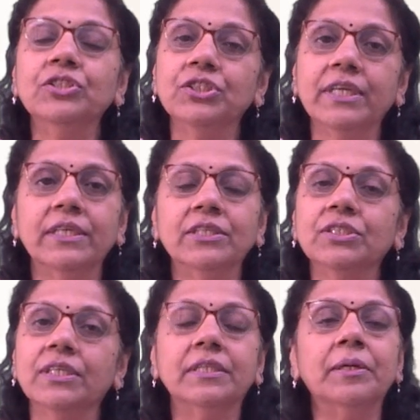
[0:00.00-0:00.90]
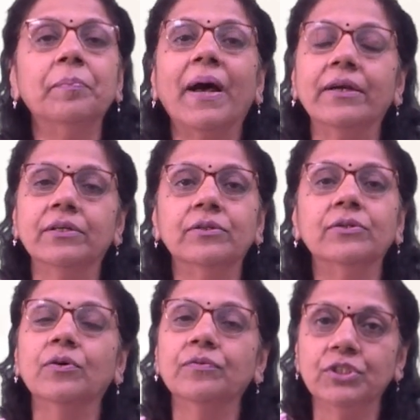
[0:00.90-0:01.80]
change in the pattern
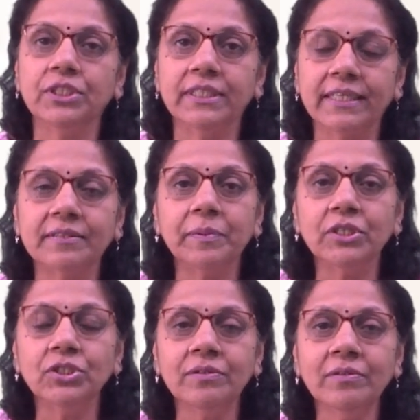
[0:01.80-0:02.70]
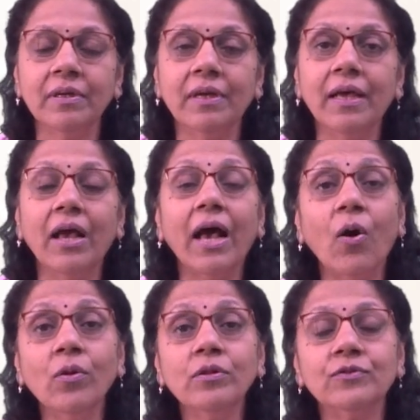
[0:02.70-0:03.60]
of gene expression,
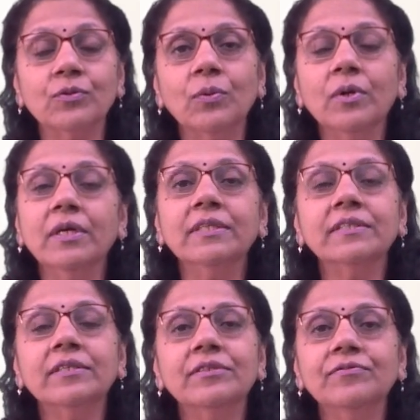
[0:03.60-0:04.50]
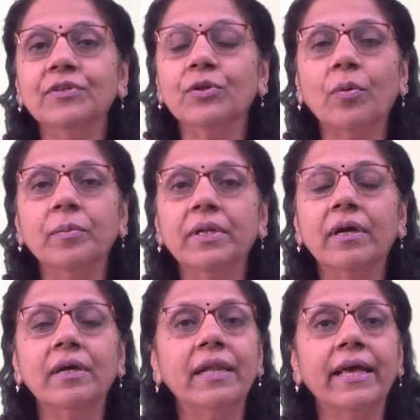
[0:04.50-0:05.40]
also certain
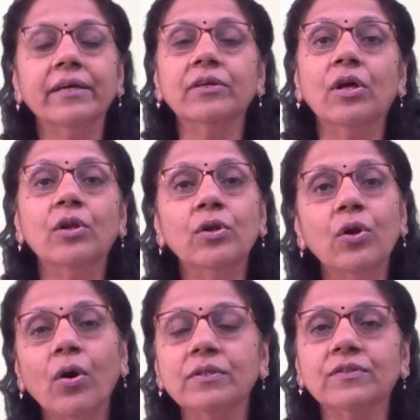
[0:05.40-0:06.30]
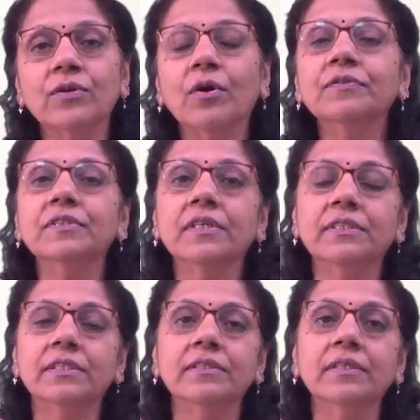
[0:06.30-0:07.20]
phenomena like loss of
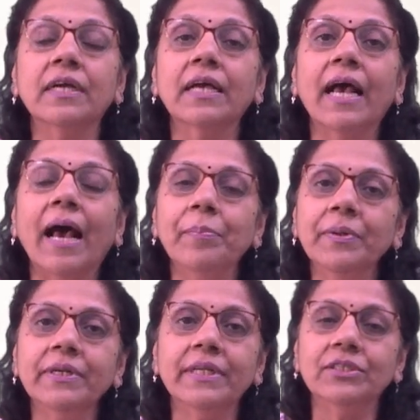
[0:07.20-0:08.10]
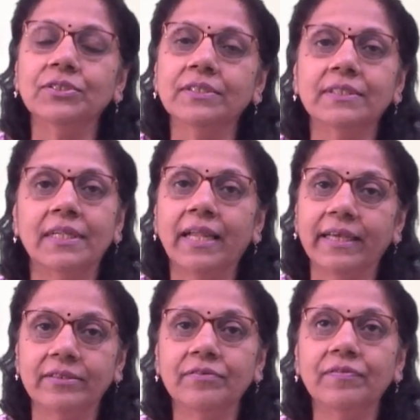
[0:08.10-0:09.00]
certain appendages
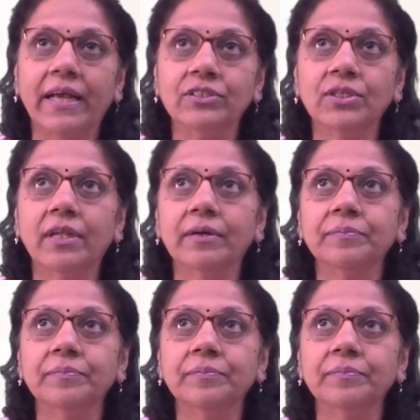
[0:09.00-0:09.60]
like the flagella.